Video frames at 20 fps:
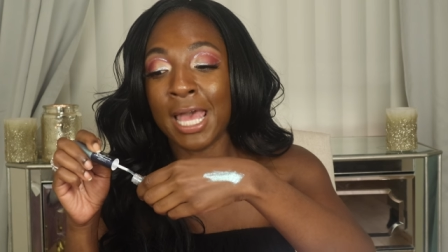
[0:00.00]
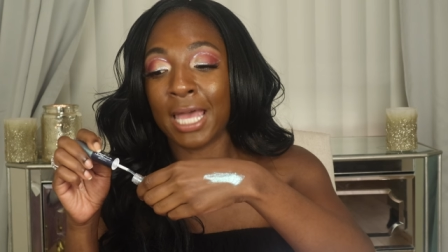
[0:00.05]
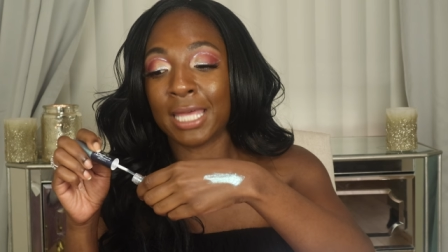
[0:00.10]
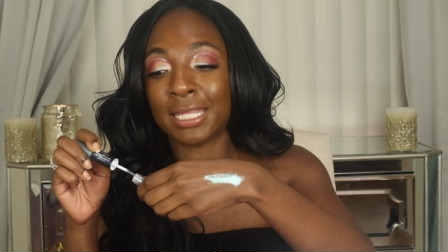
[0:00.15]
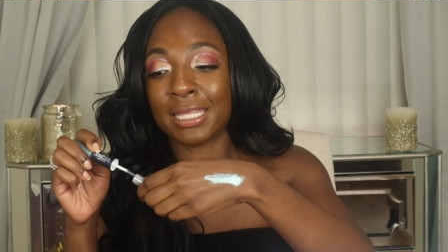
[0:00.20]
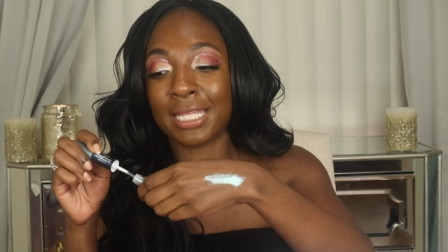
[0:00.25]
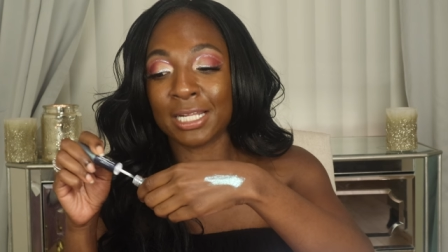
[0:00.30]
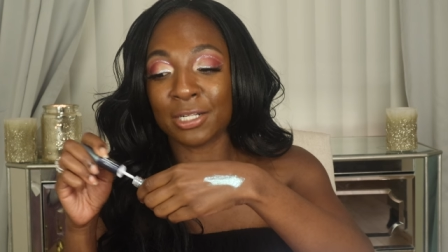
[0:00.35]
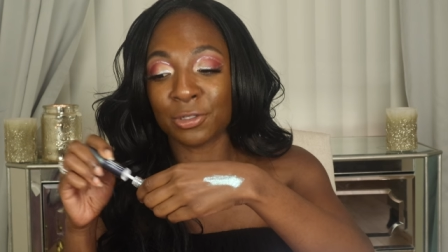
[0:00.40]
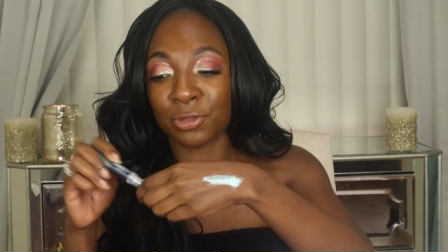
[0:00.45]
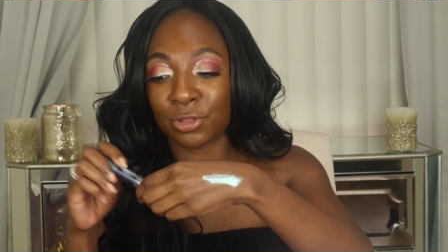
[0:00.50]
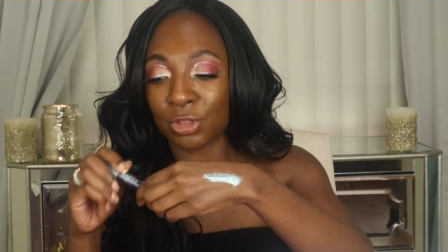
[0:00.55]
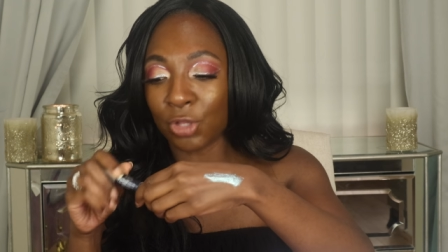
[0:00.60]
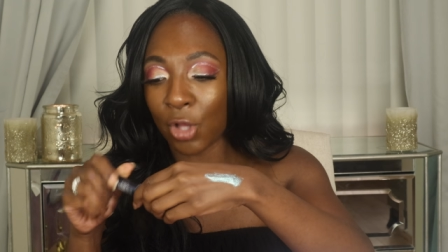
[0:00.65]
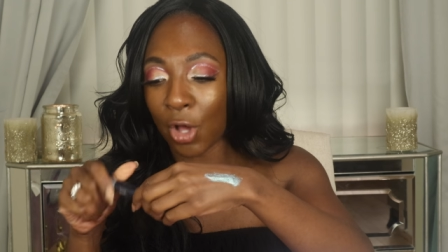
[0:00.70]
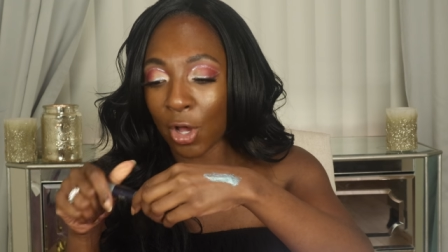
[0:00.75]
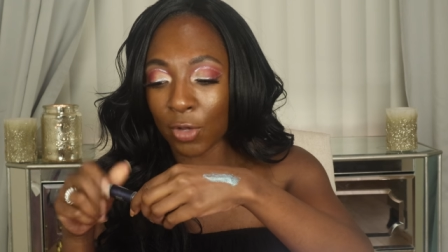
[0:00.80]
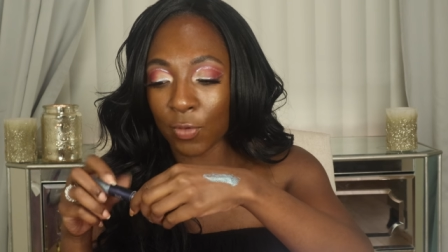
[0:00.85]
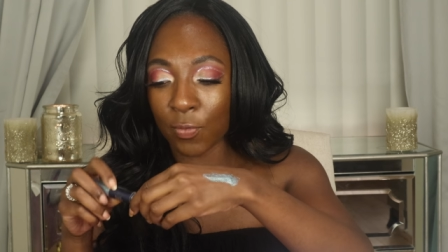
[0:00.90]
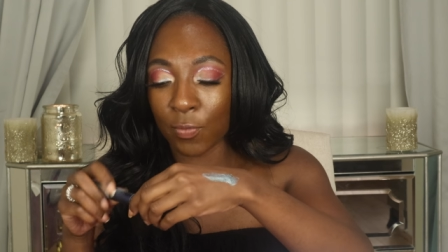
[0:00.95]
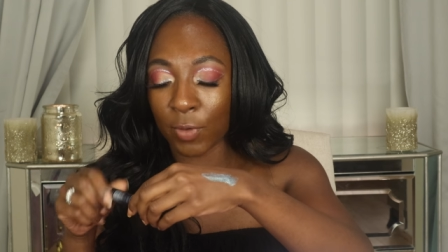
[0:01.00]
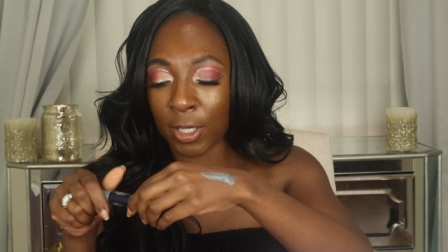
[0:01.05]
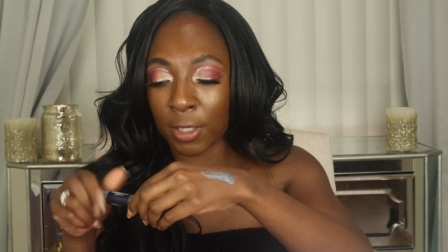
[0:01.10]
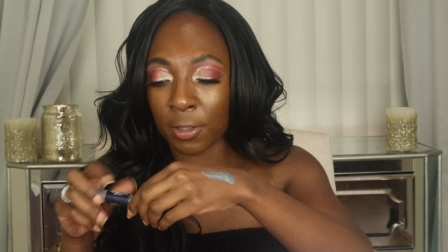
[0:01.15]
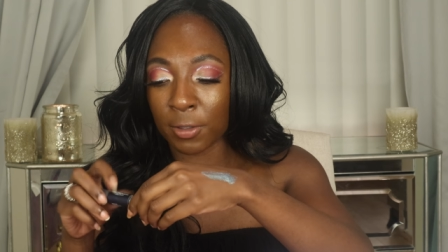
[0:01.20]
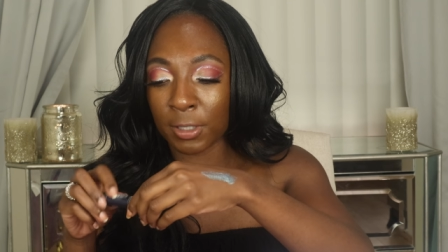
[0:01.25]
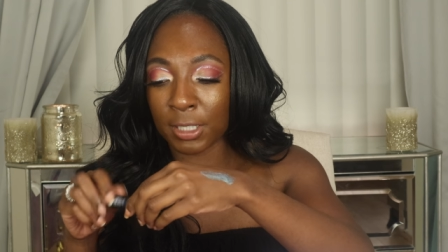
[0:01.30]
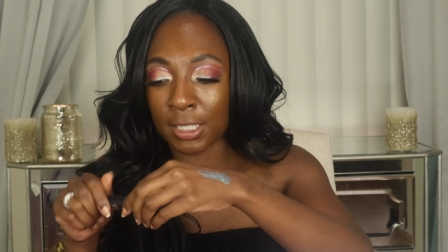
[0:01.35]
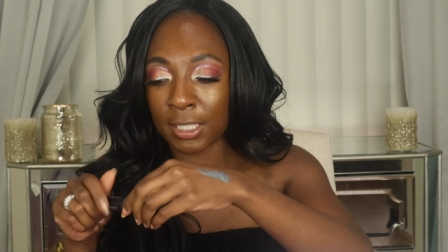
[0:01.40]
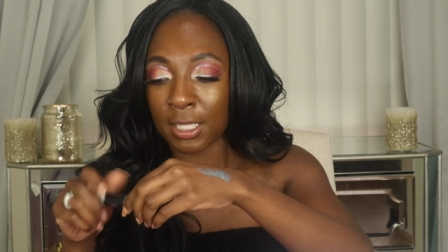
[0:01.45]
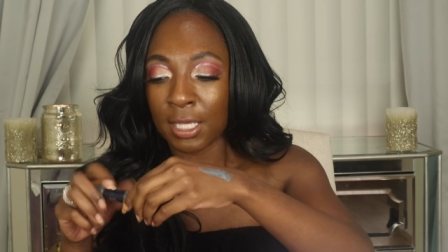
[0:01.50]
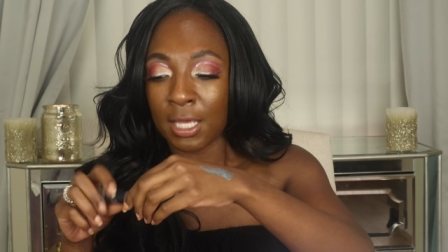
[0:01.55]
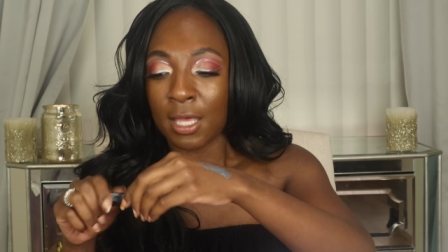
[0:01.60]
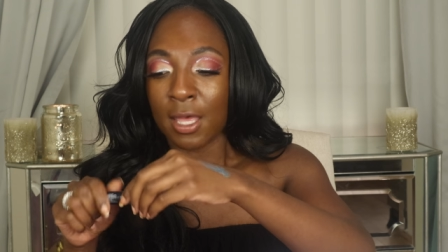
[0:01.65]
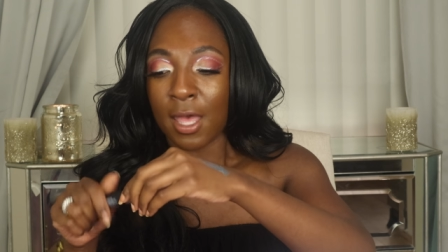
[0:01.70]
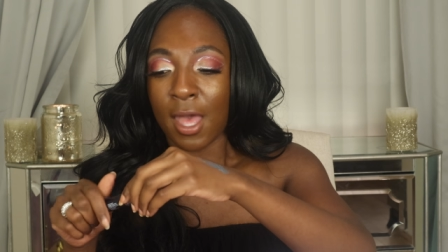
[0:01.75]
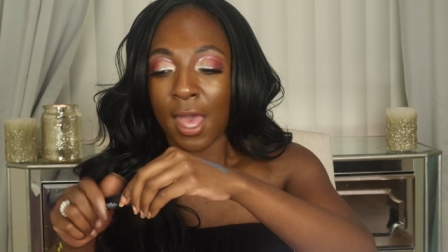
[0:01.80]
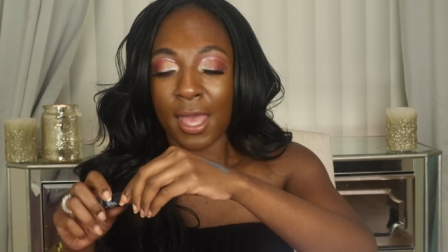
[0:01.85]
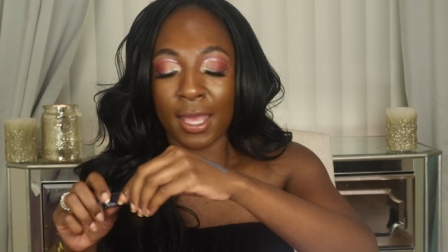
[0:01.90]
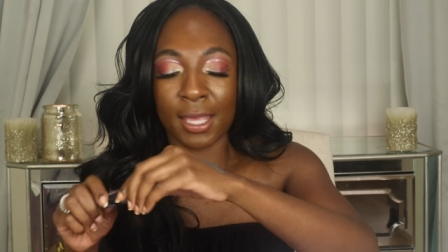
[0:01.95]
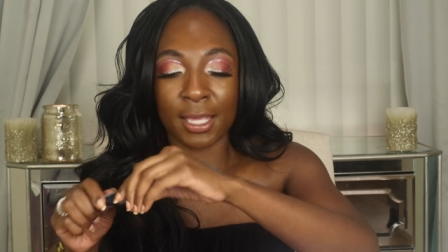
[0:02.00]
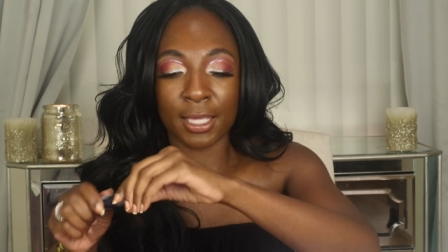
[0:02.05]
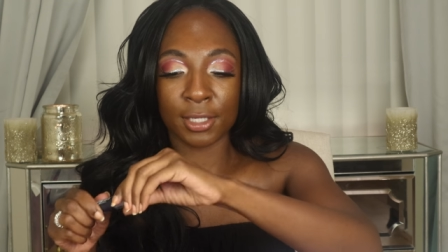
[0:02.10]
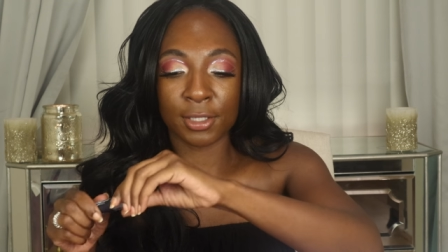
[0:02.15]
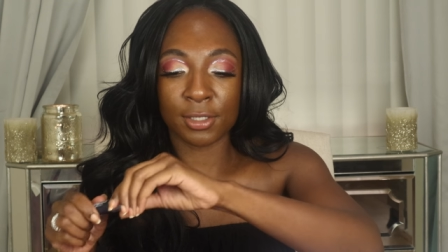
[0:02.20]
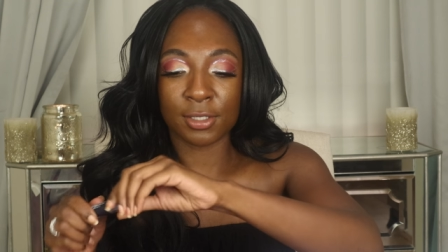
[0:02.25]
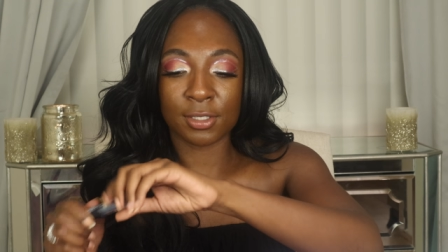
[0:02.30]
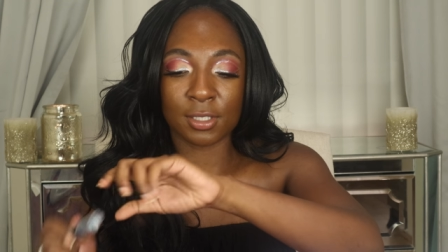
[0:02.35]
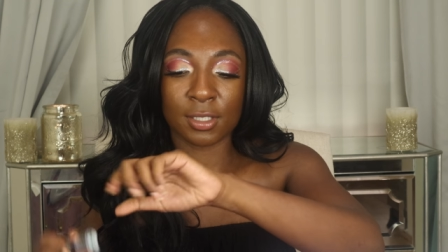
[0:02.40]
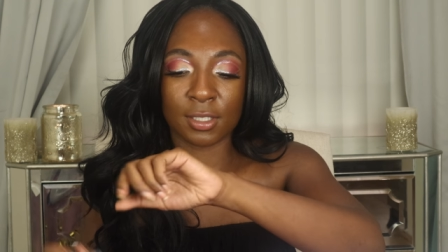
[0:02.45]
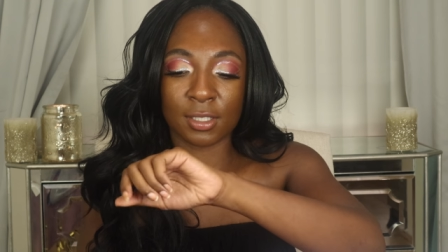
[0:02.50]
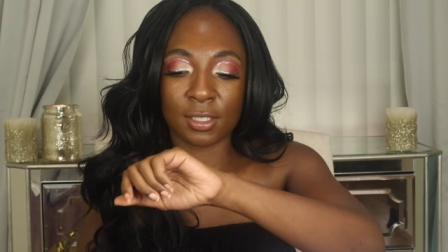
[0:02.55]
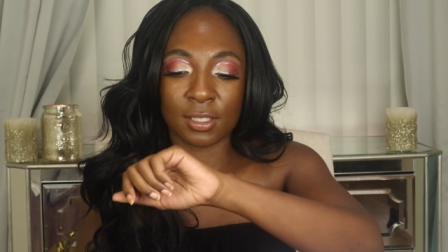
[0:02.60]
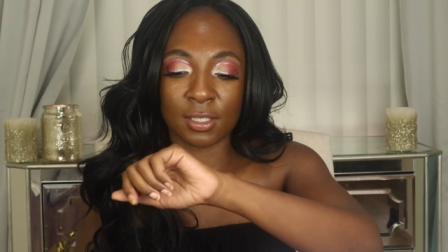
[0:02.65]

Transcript: And they are long wearing and